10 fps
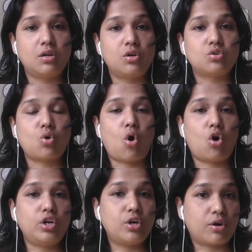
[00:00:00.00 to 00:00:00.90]
So all
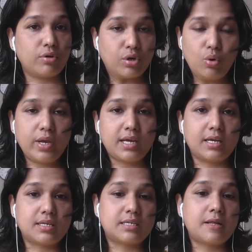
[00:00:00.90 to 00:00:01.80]
you're doing
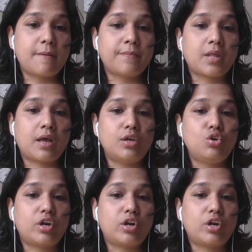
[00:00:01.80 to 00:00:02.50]
is you're